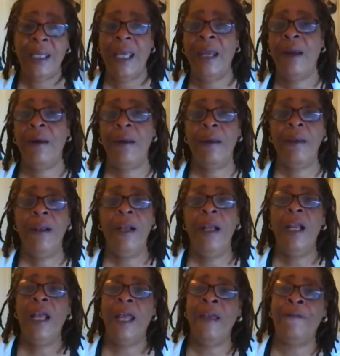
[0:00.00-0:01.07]
Take care.
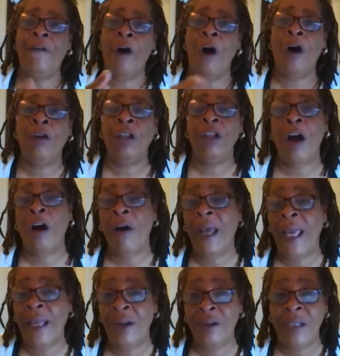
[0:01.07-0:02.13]
And for all
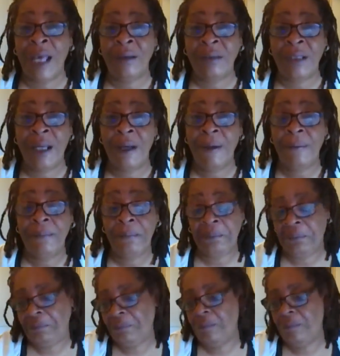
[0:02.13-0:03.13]
y'all haters out there,